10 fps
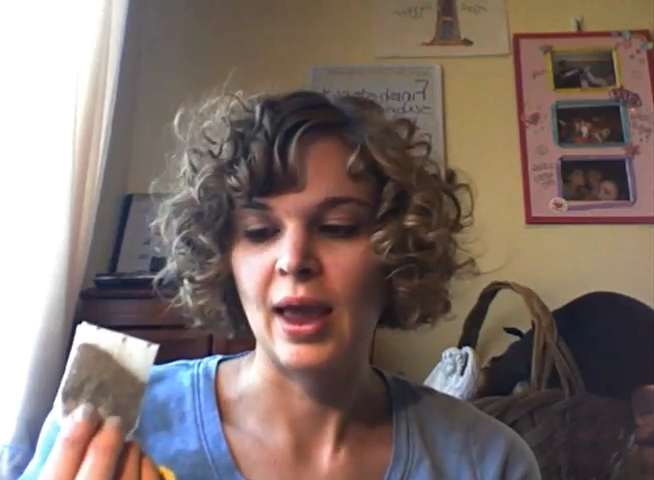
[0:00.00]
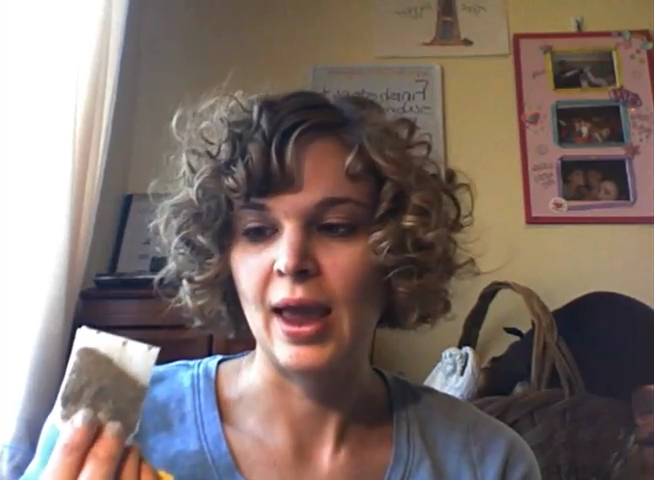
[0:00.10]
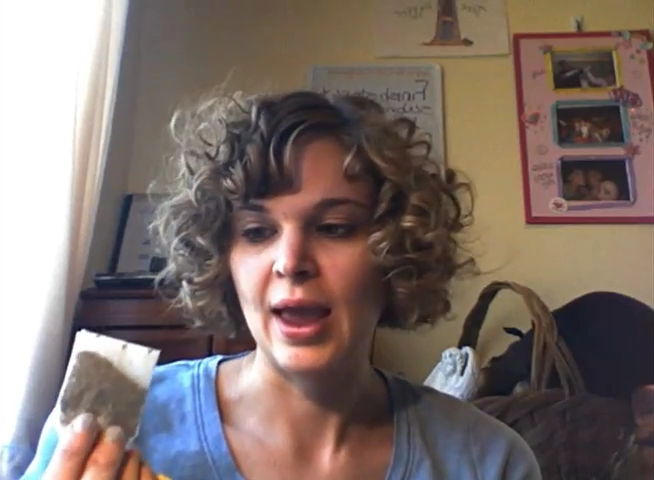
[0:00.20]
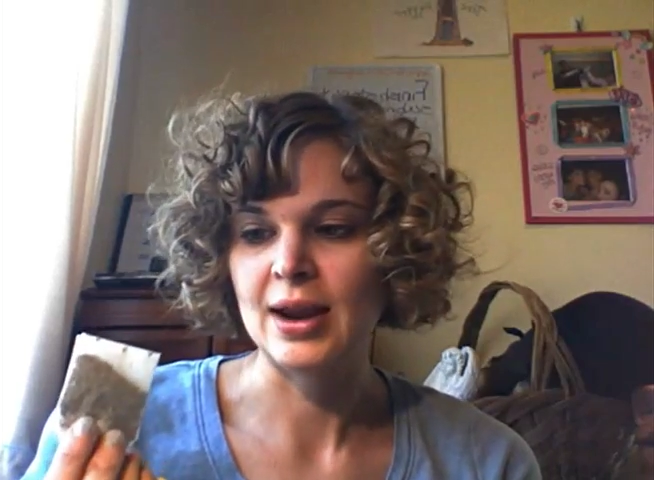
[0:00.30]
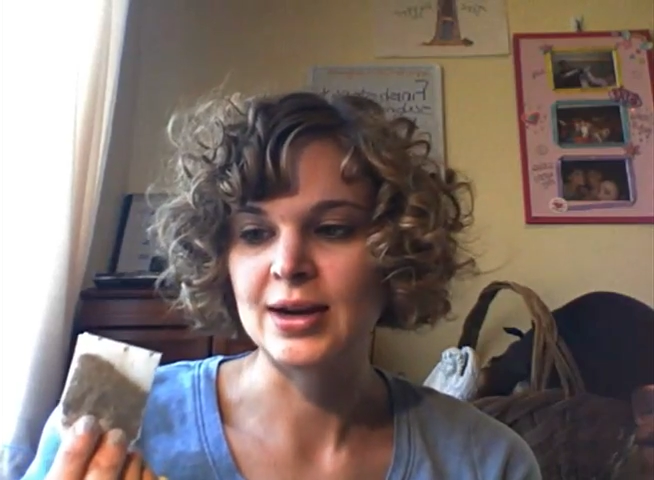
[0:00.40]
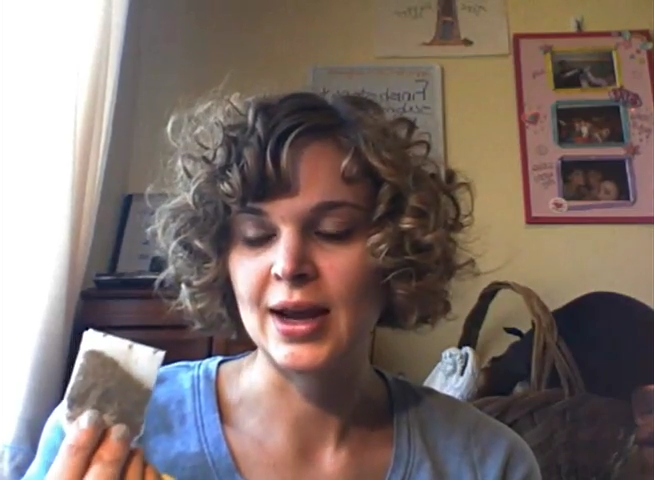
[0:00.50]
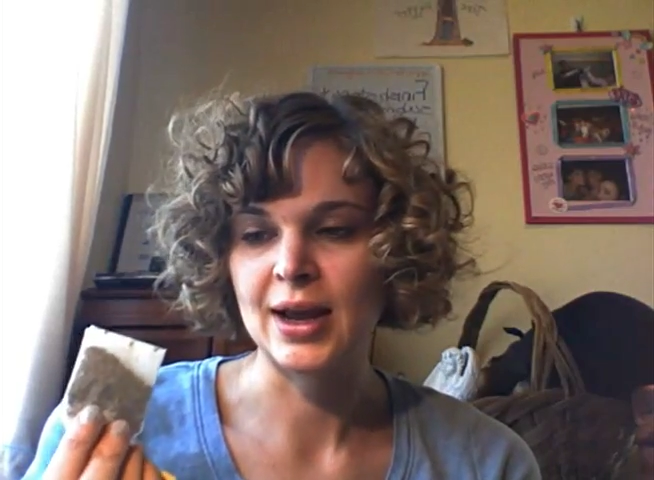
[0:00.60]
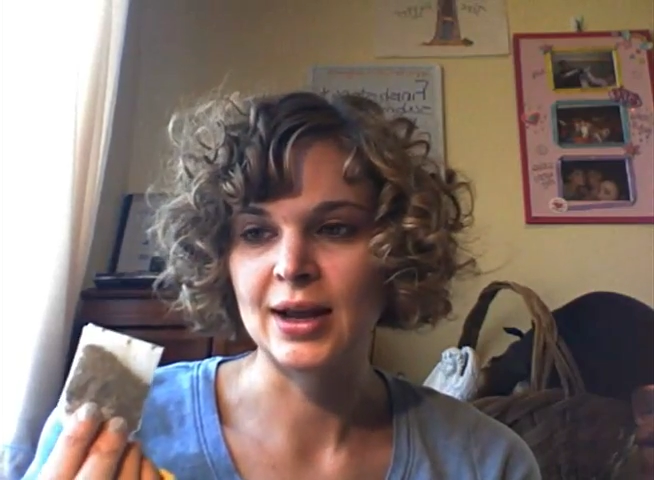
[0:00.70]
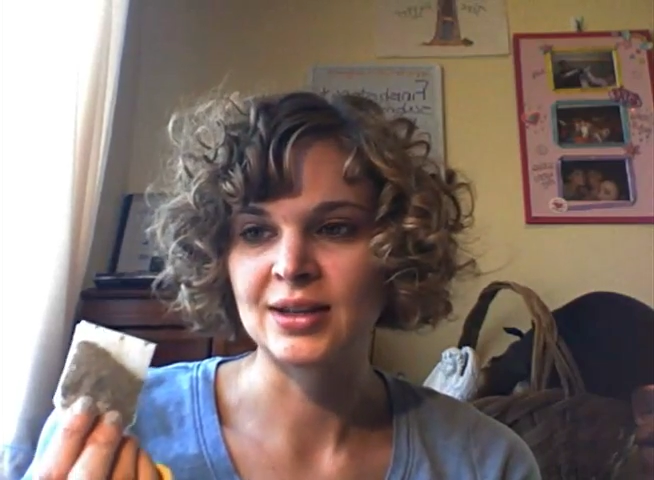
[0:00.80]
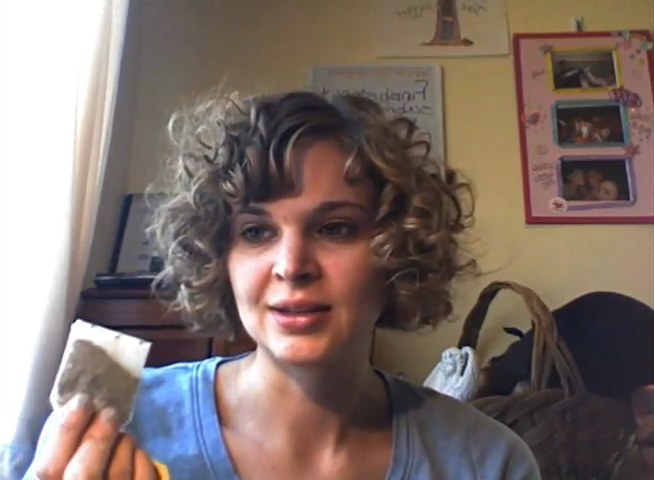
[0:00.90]
and
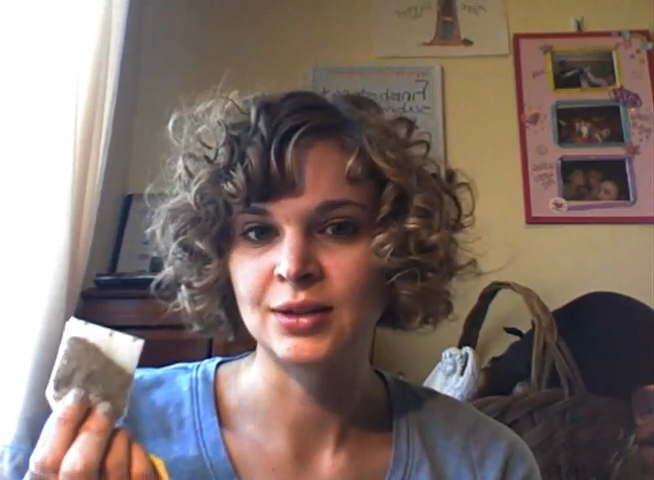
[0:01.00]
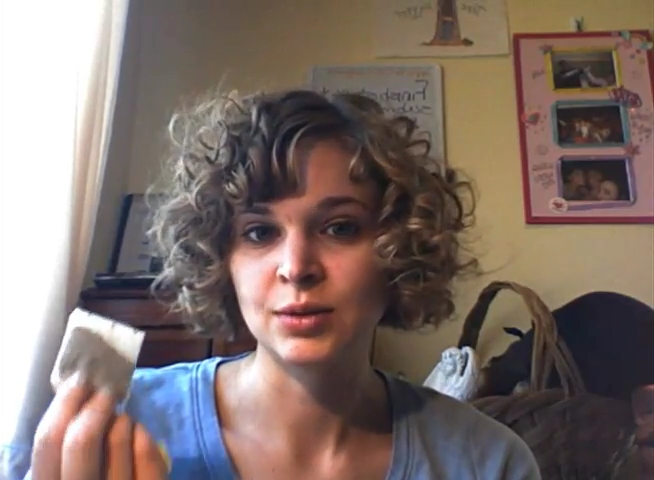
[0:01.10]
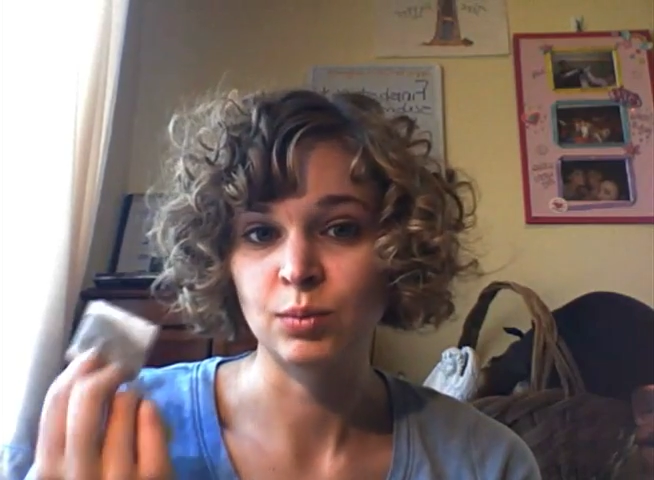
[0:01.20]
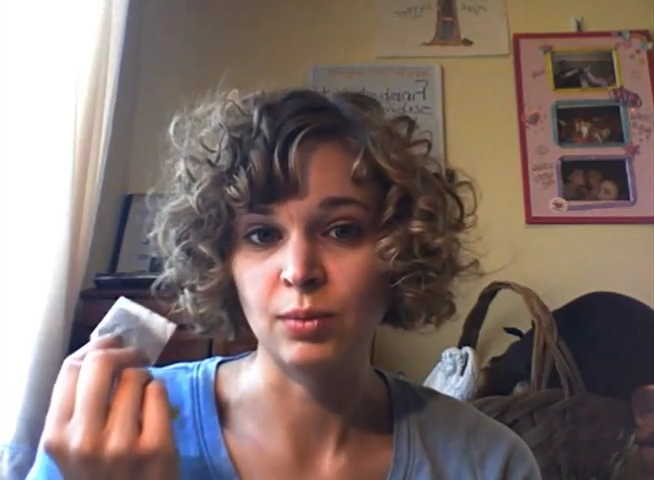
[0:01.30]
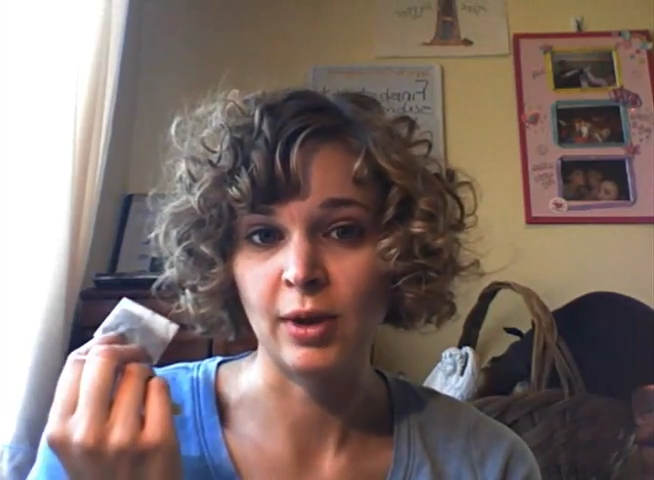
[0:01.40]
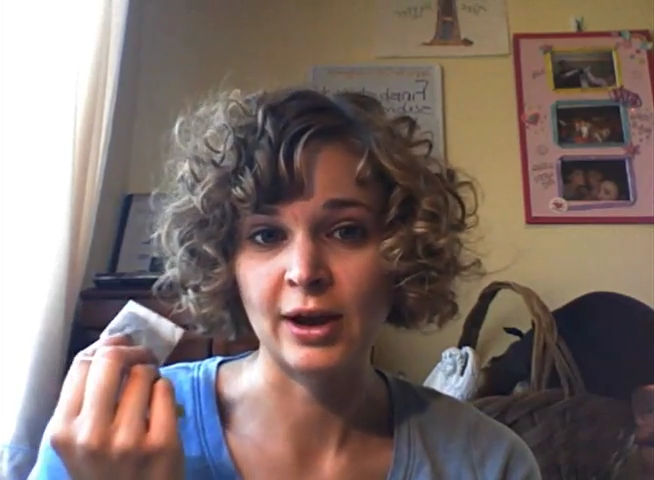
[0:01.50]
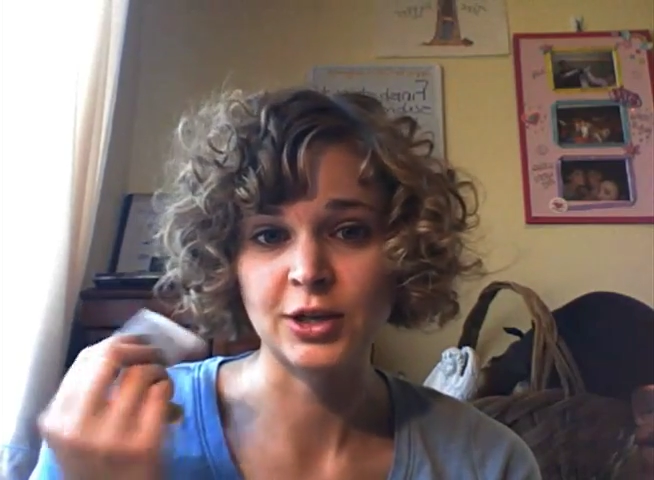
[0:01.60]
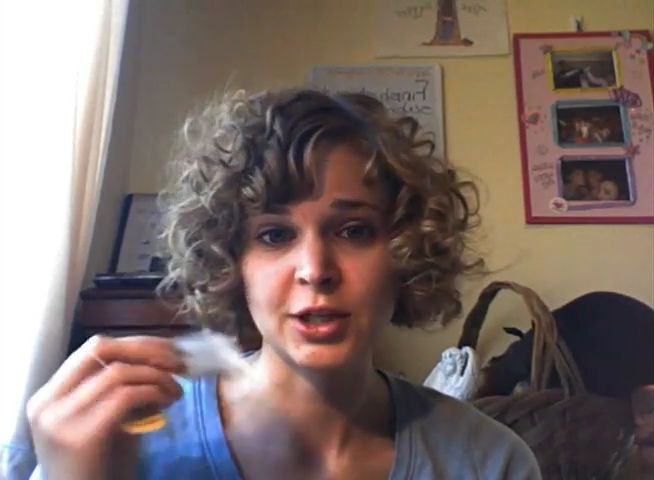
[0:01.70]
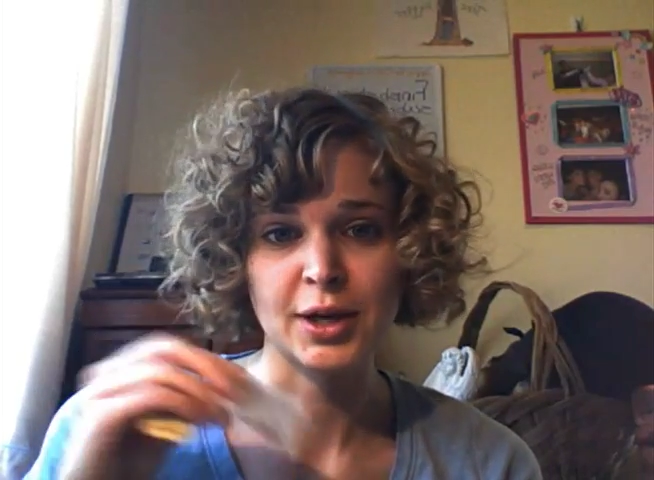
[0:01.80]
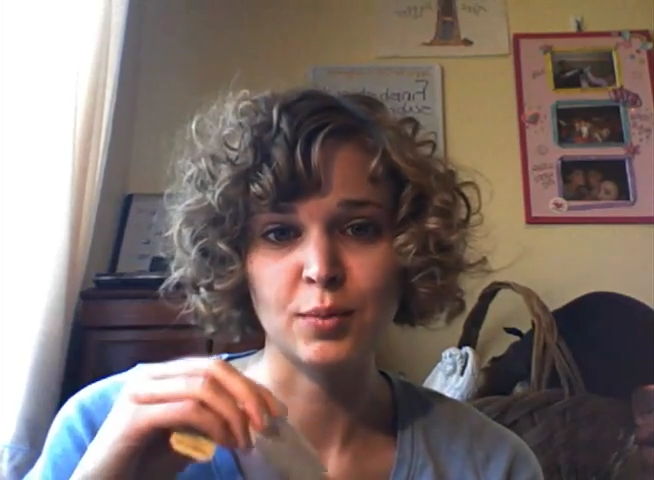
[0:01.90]

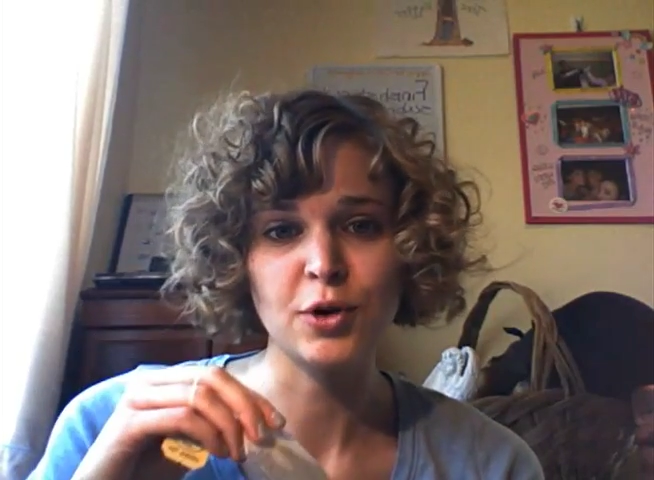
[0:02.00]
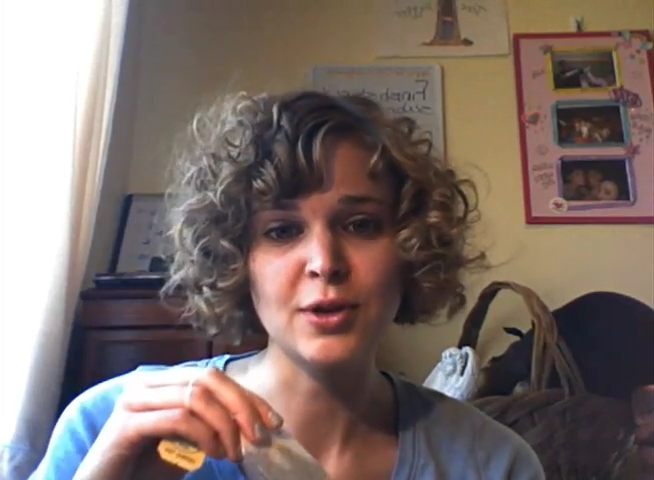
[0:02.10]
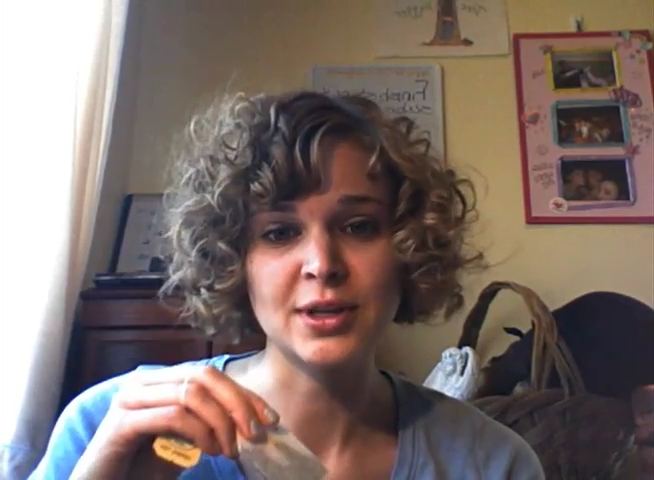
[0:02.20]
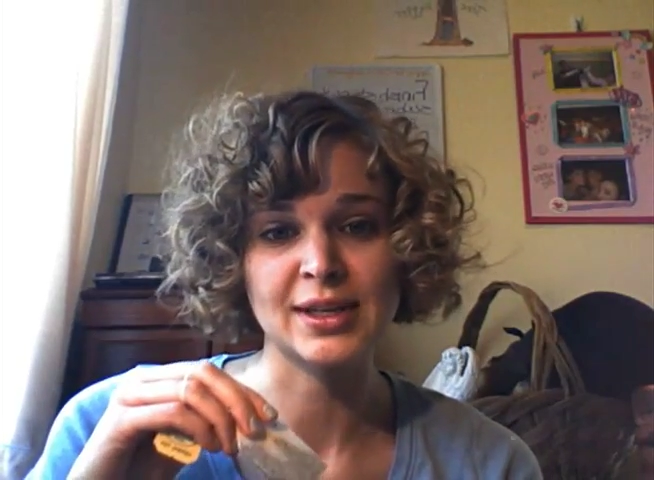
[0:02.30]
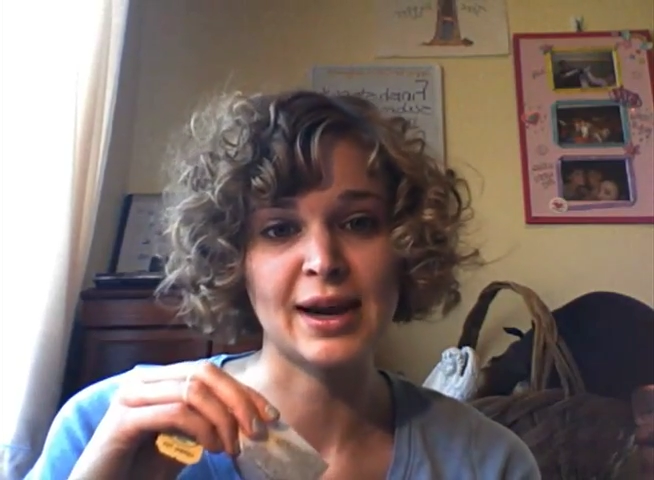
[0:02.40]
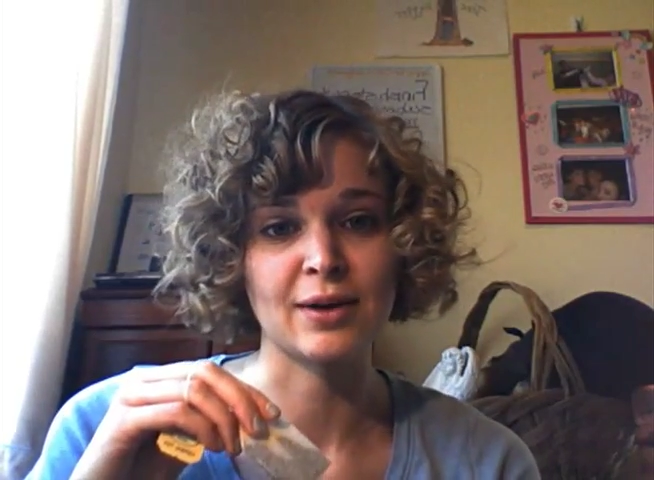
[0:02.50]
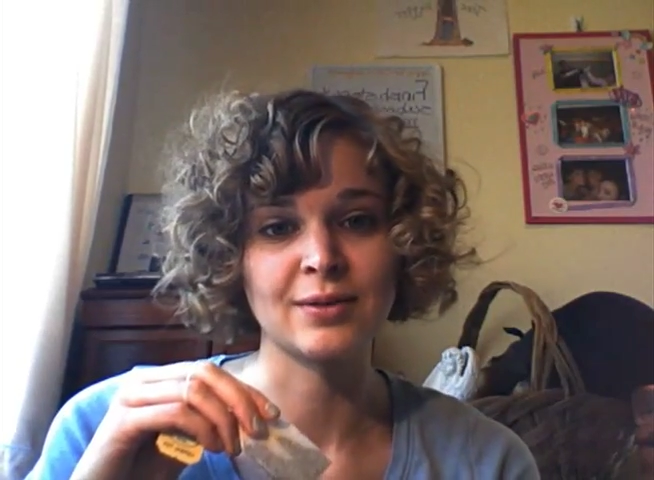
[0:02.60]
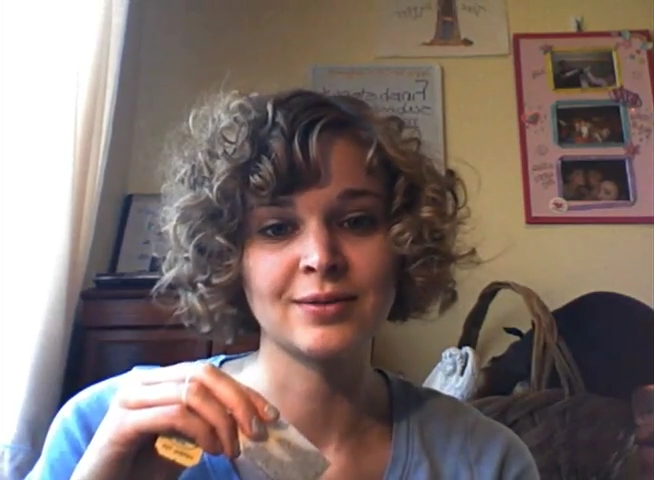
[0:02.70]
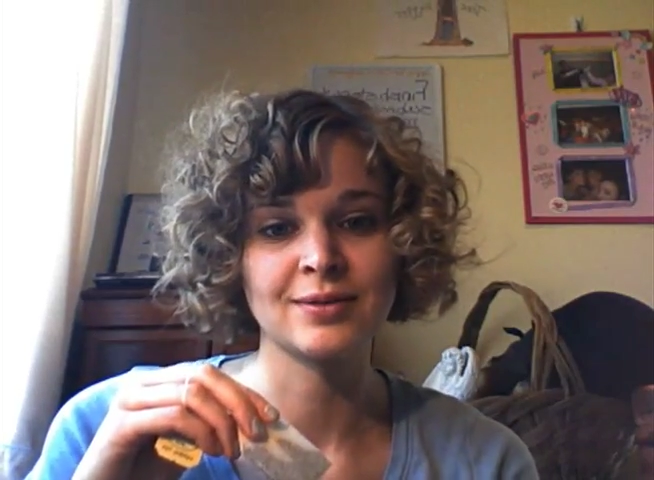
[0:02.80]
actually brew this now.